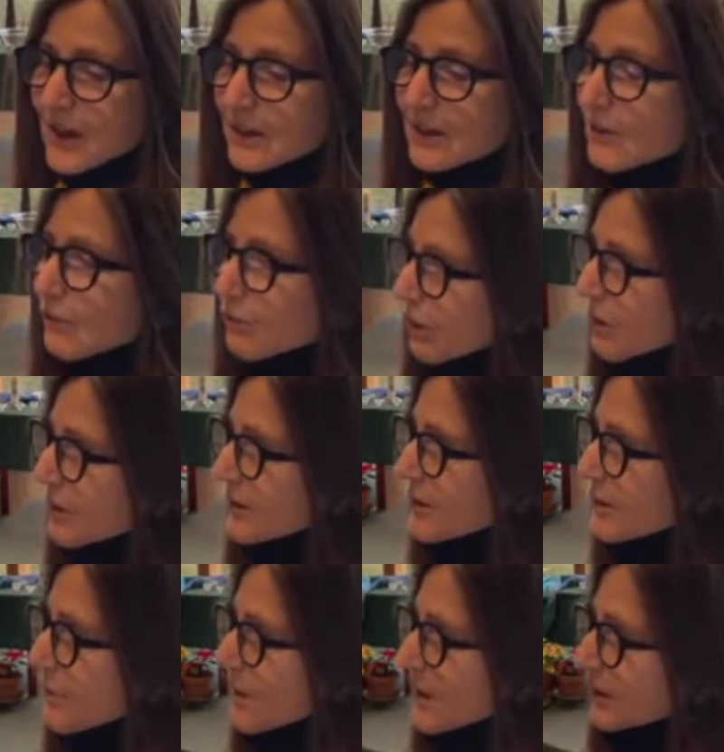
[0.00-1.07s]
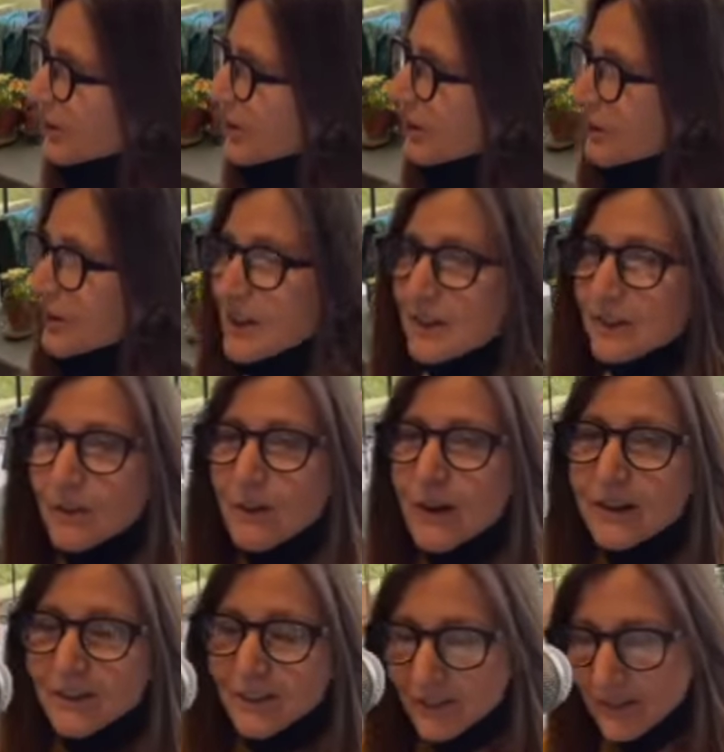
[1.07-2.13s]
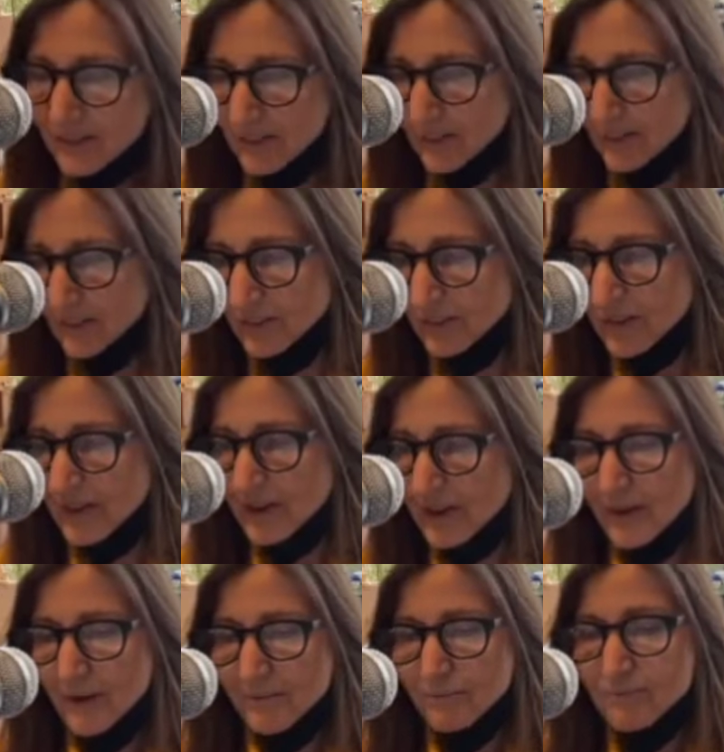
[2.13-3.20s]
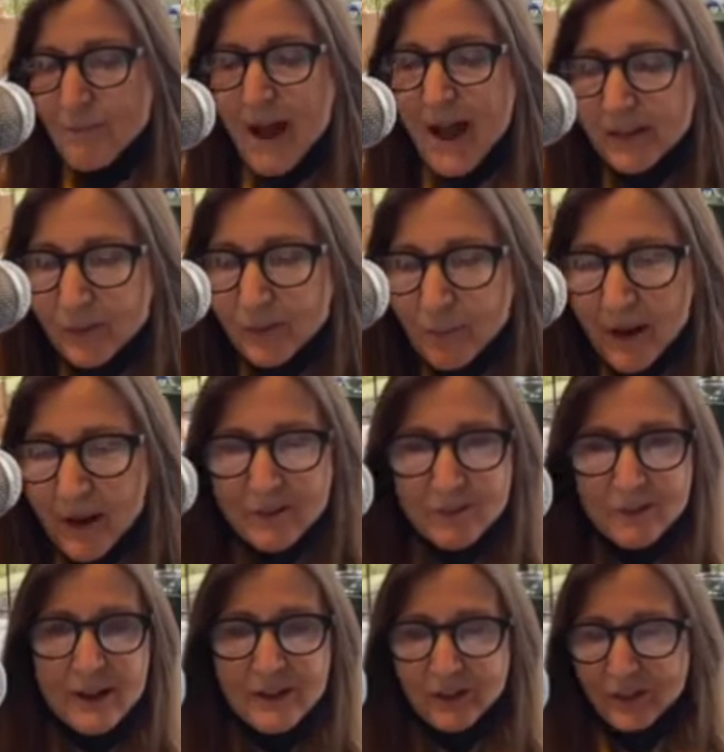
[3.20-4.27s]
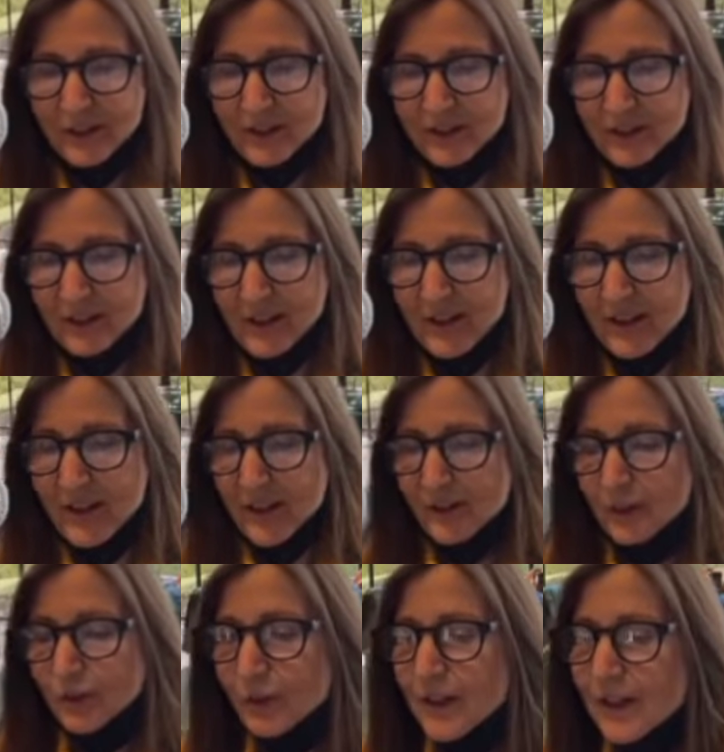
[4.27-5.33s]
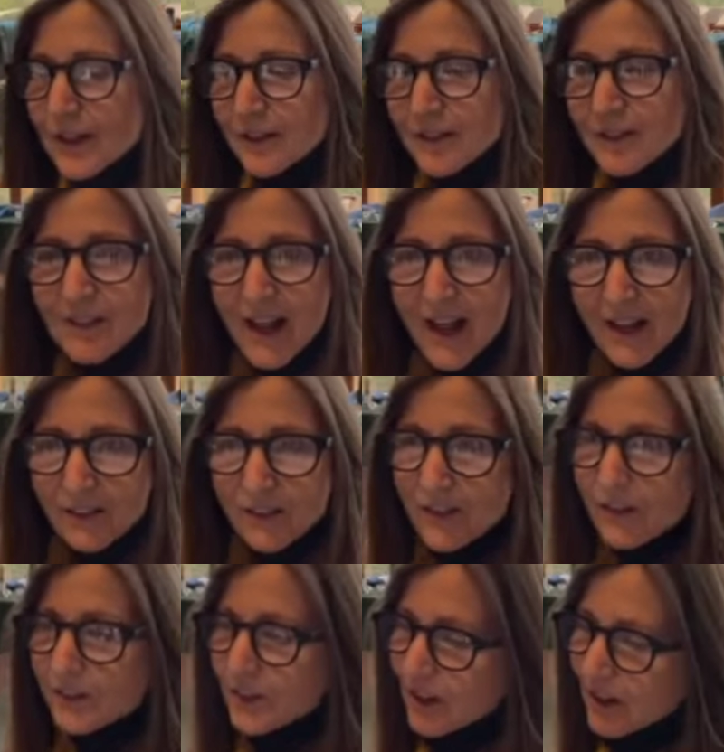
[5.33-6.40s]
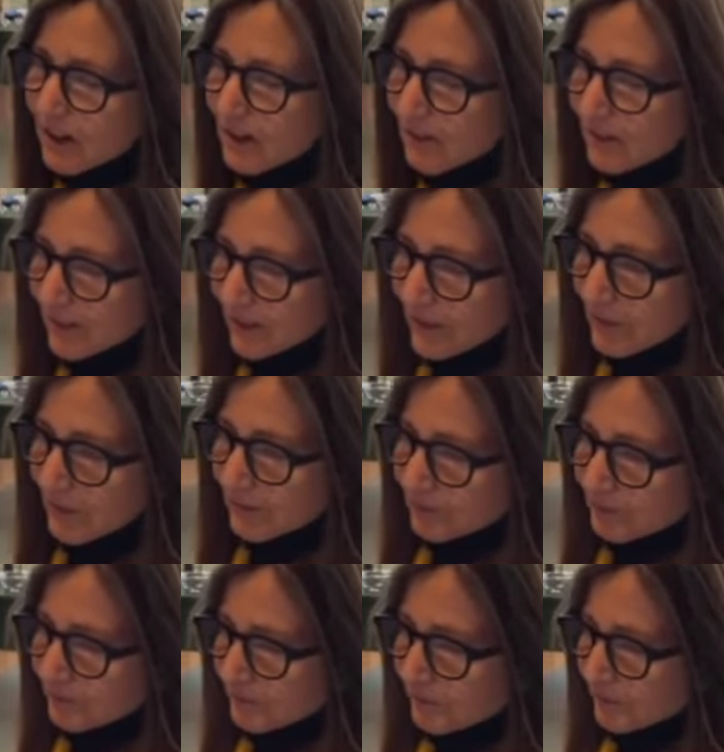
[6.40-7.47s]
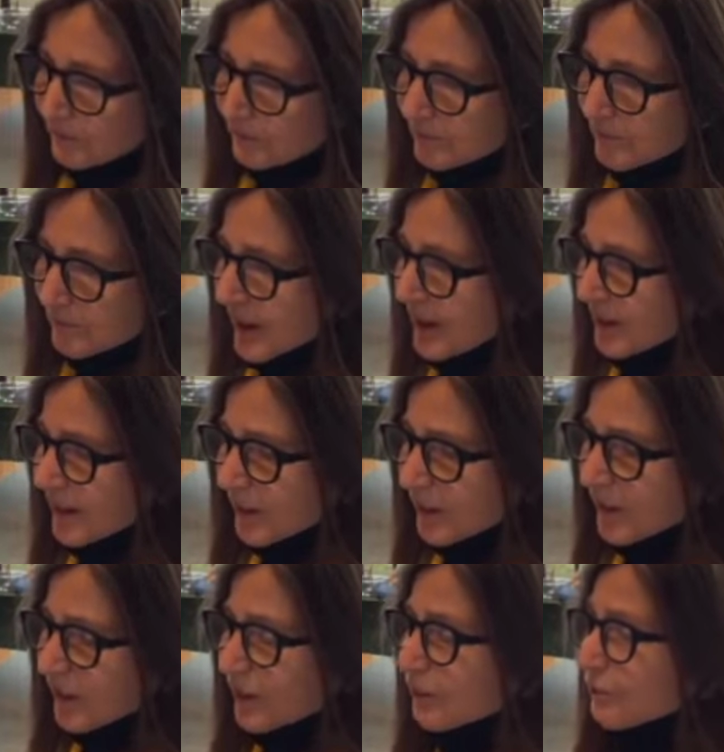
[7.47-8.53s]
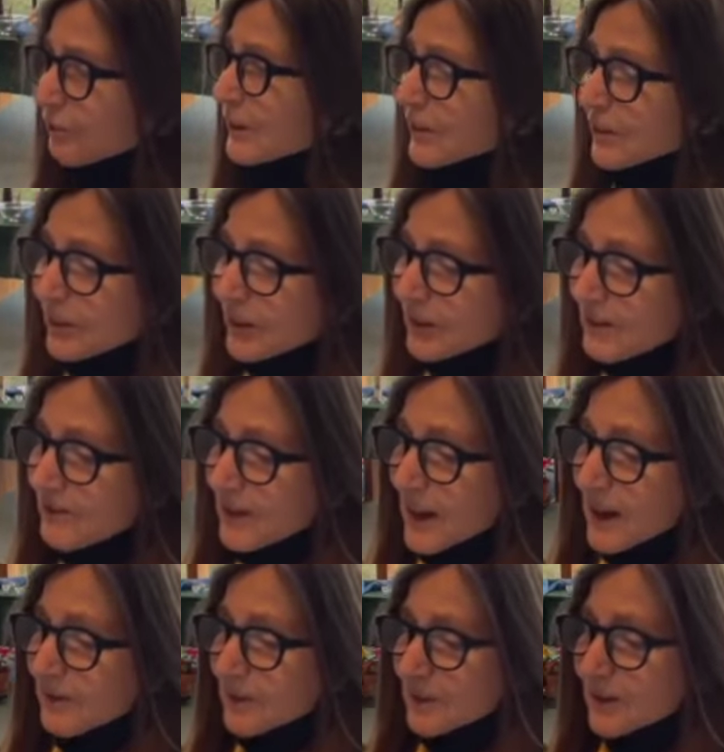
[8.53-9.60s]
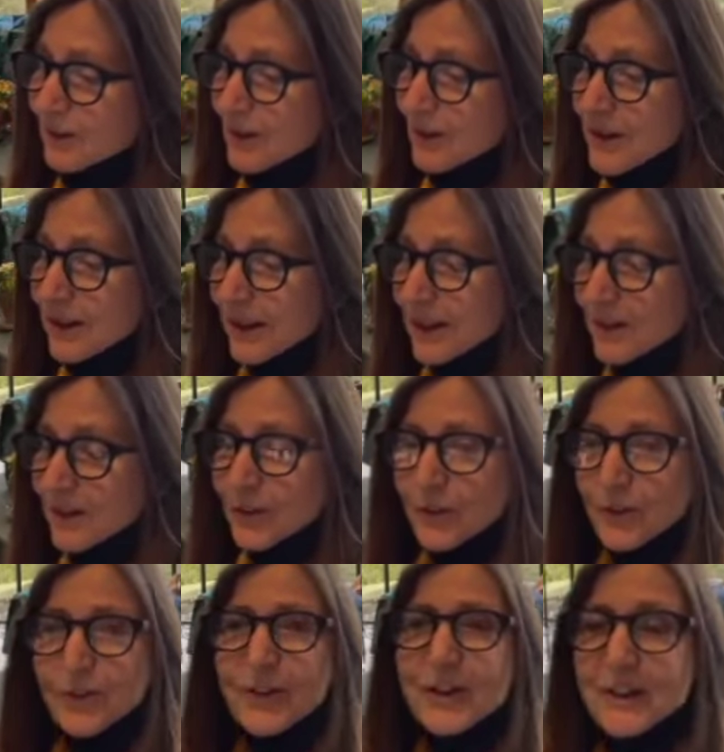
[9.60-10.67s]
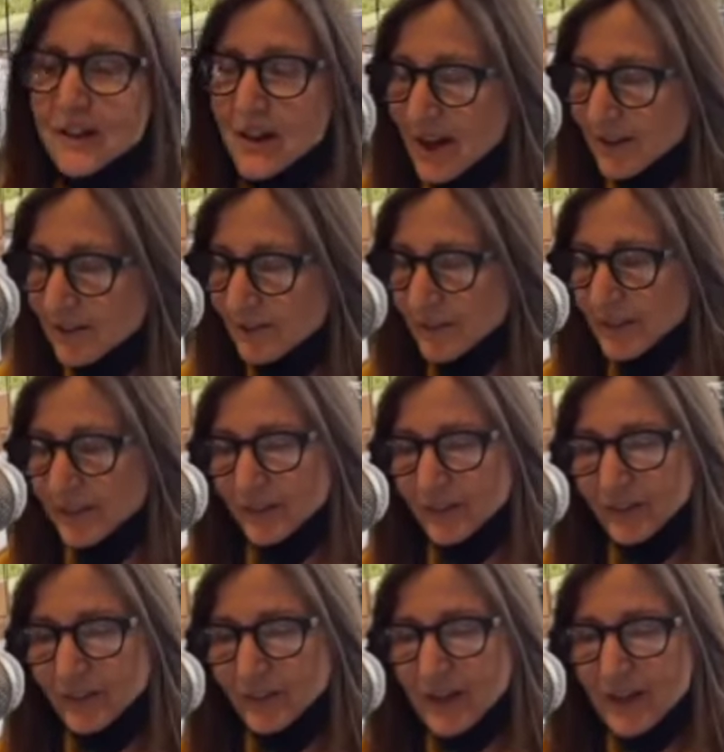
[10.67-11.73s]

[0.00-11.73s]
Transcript: the growing humanitarian crises, mass migration, transnational terrorism. And there's this risk of ever-growing interstate conflicts,